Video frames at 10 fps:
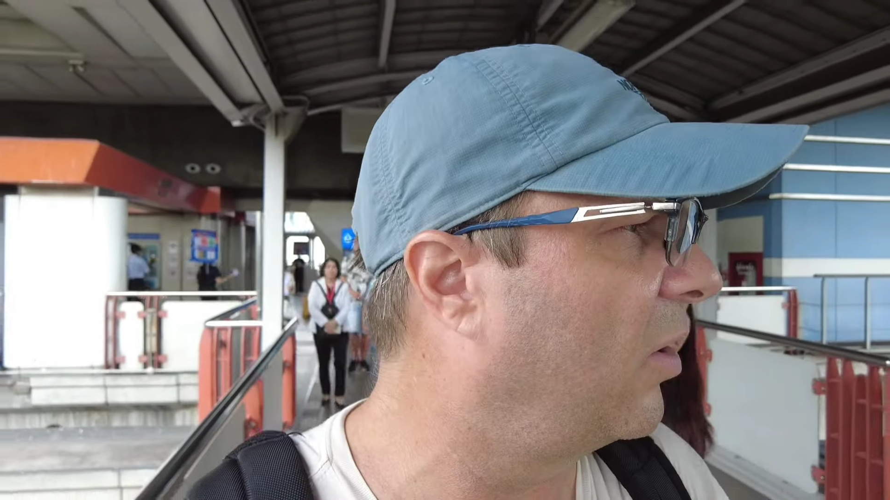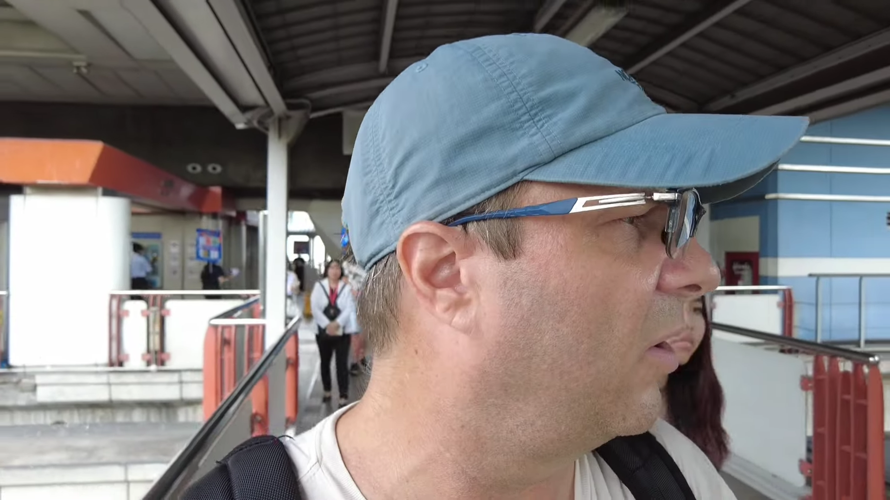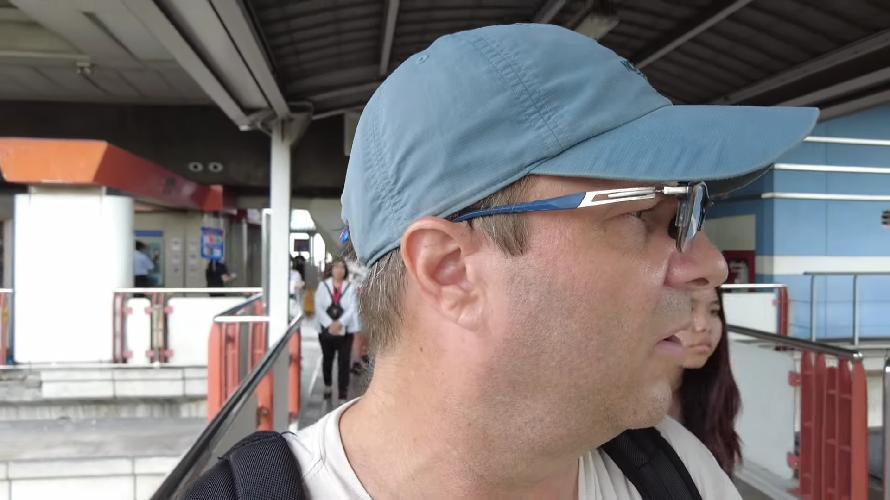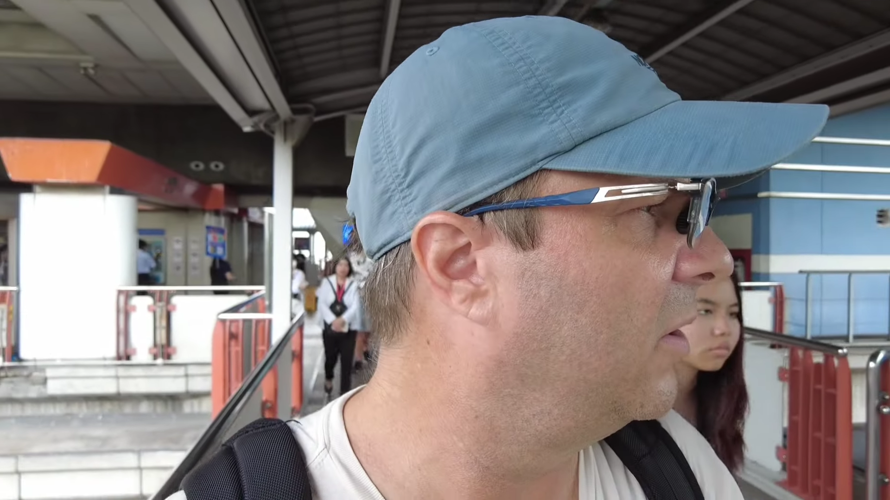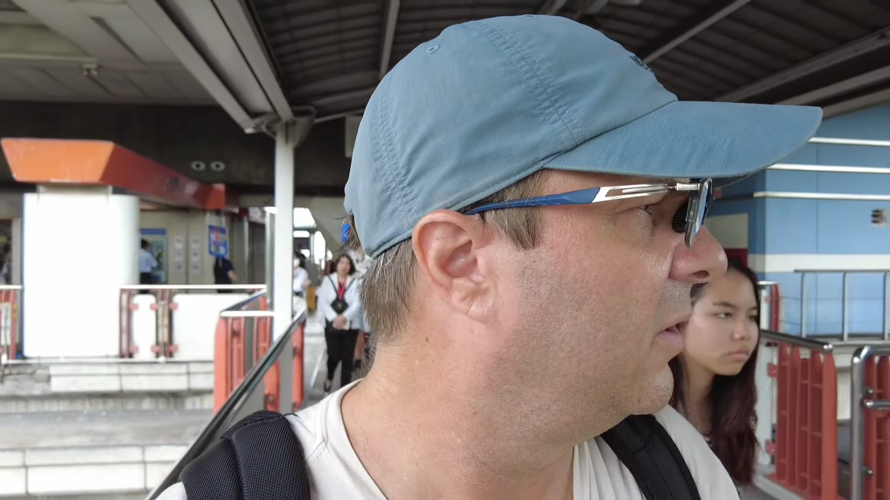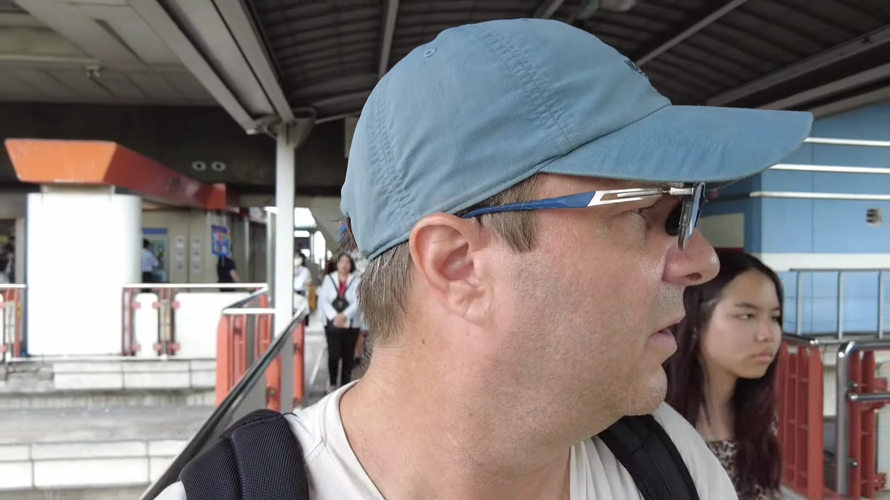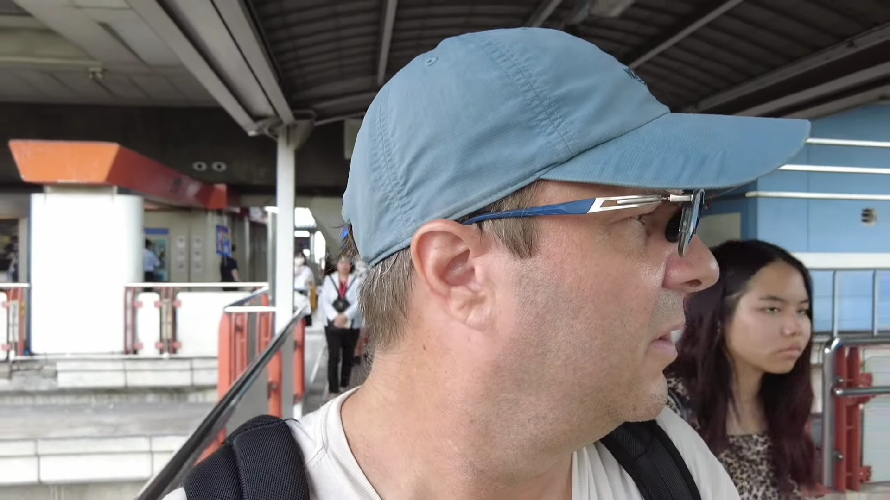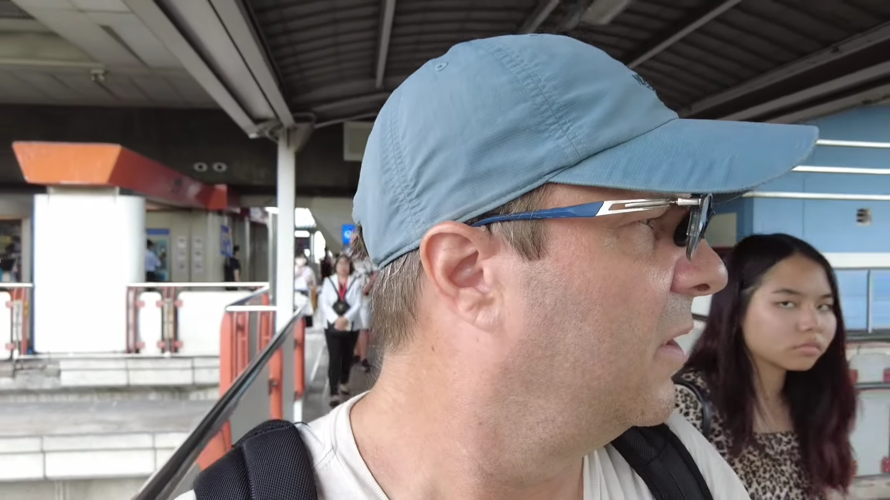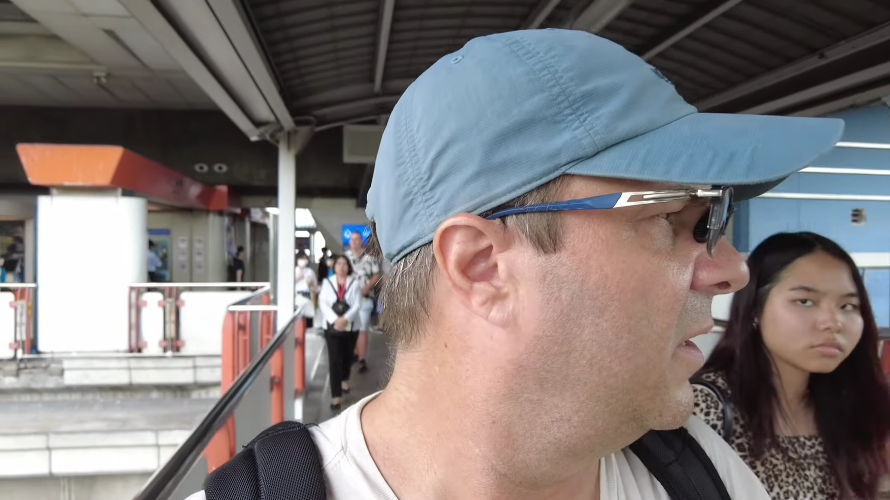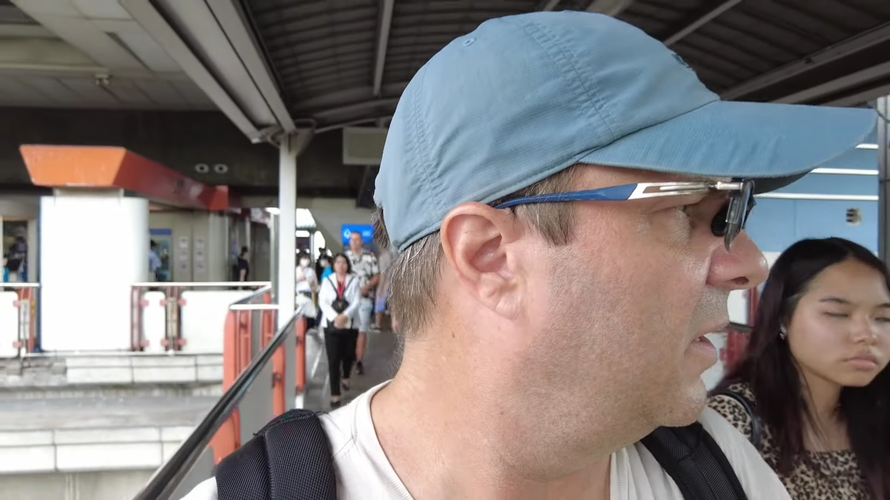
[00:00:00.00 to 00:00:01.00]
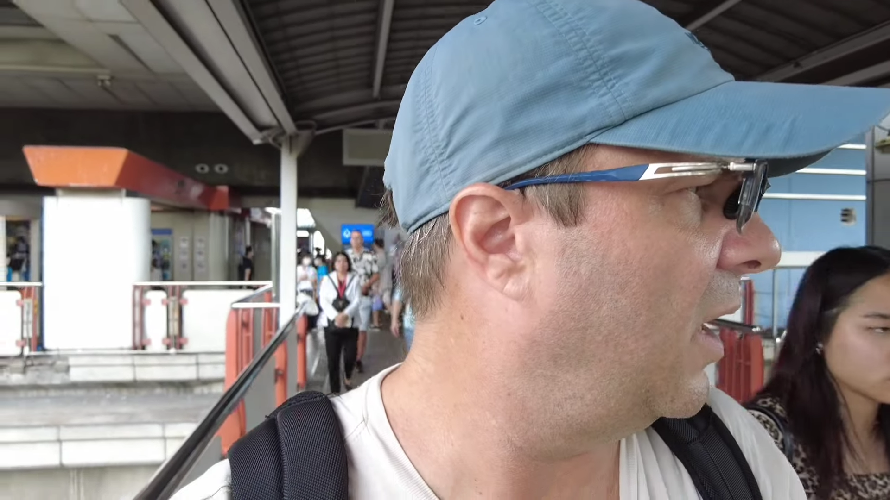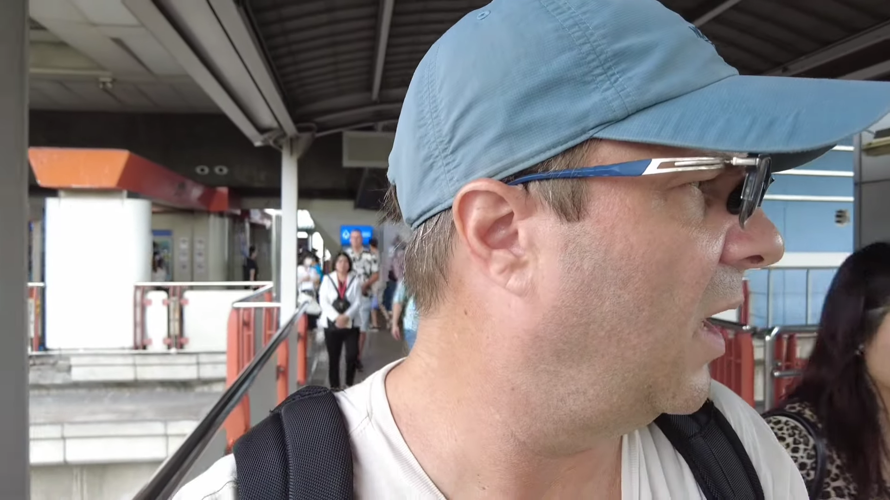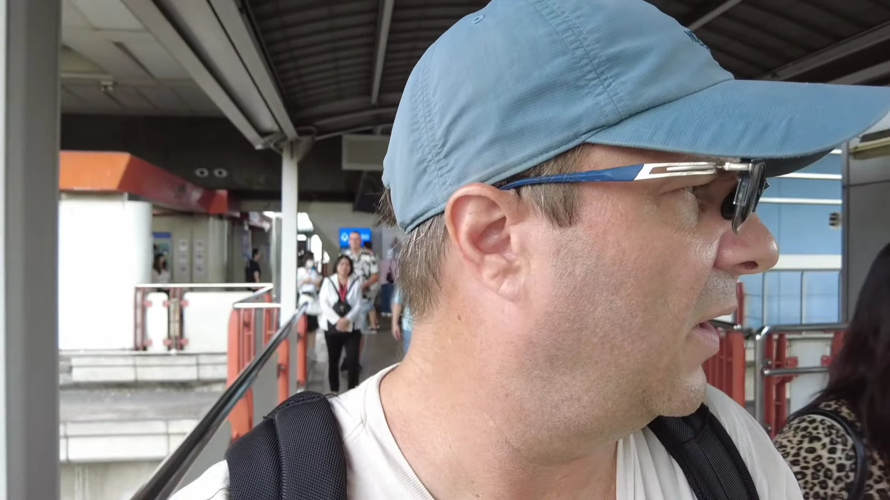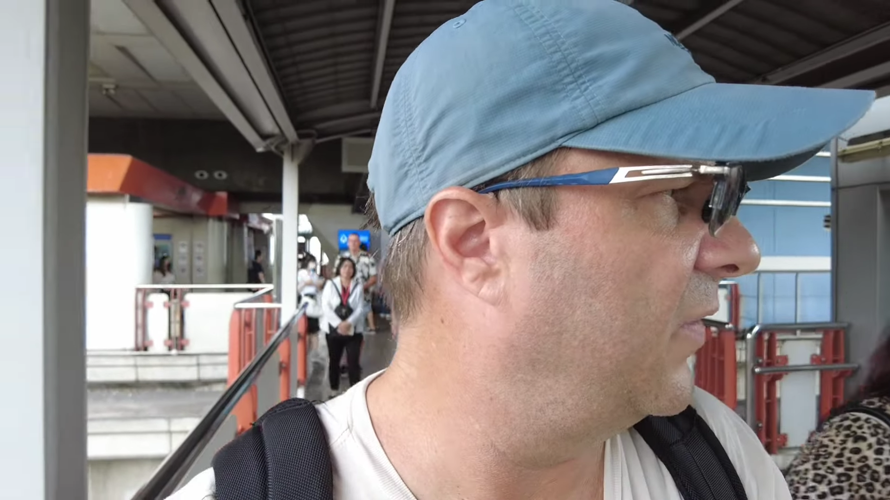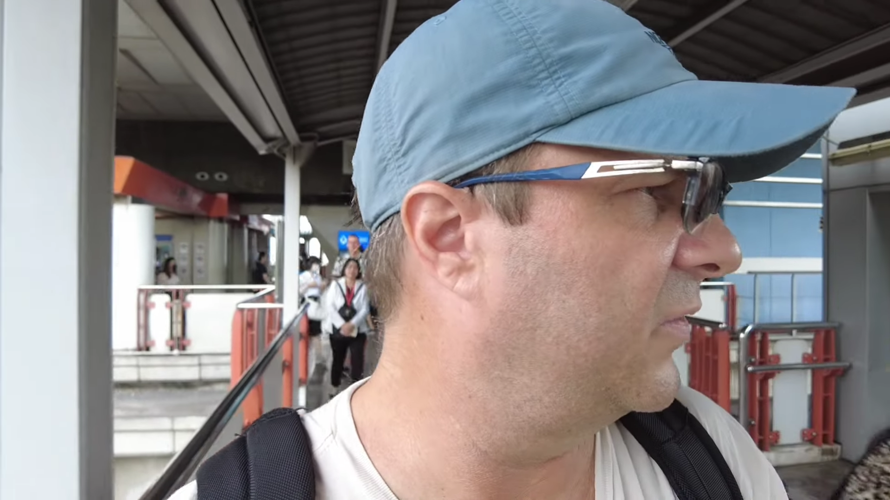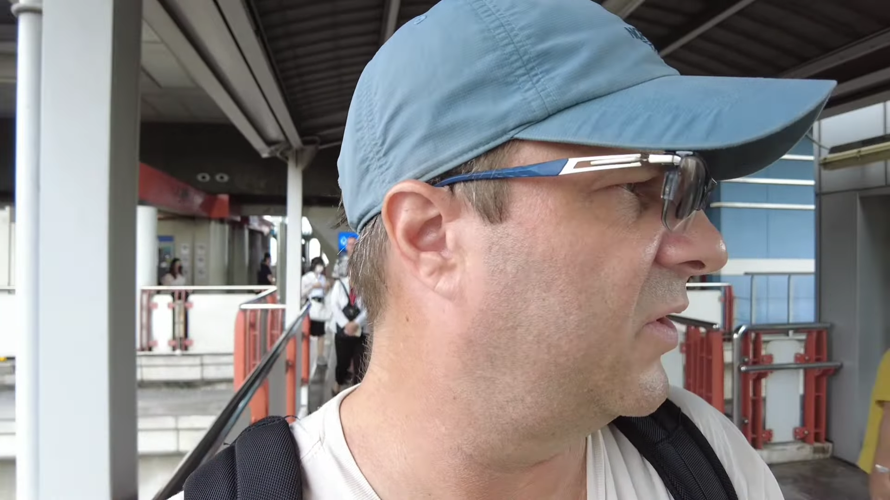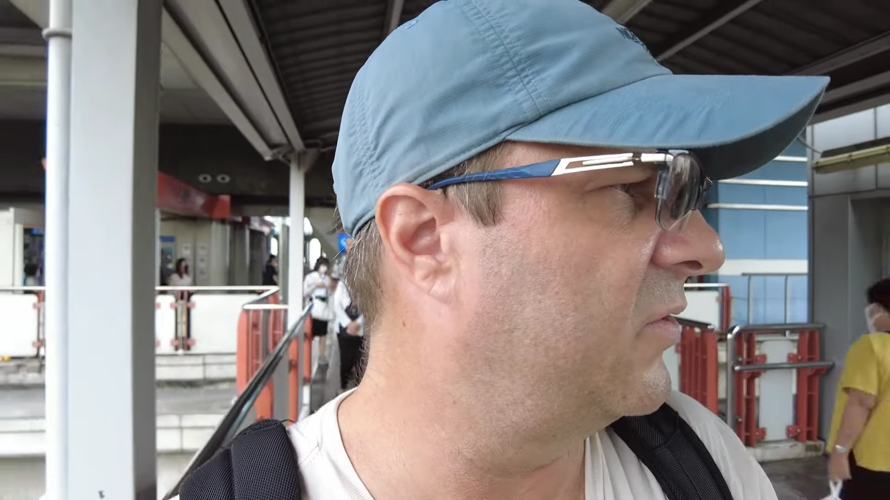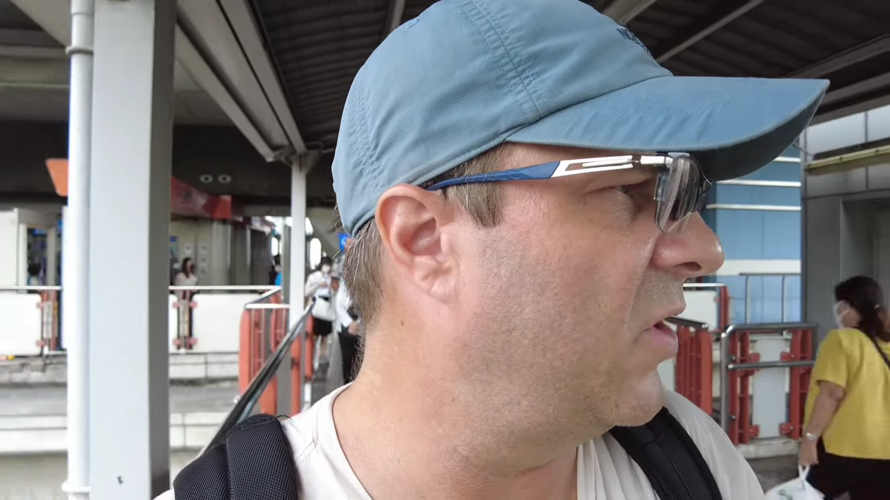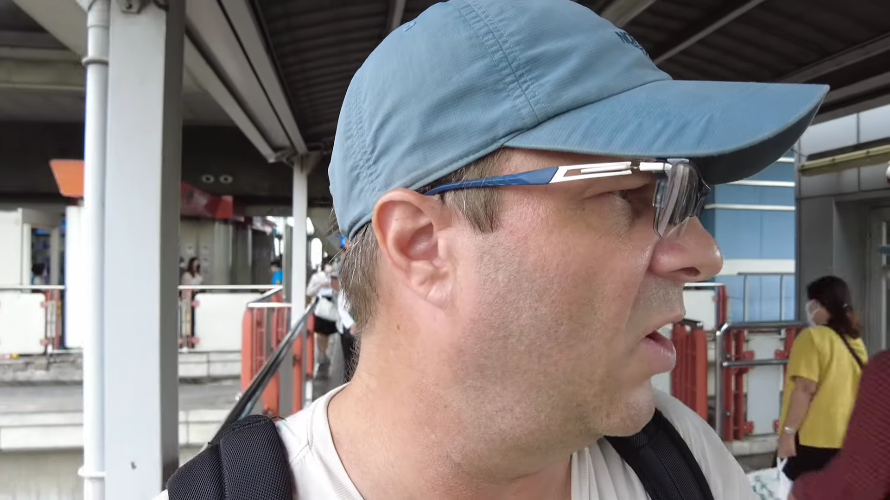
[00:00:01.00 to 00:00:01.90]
or This is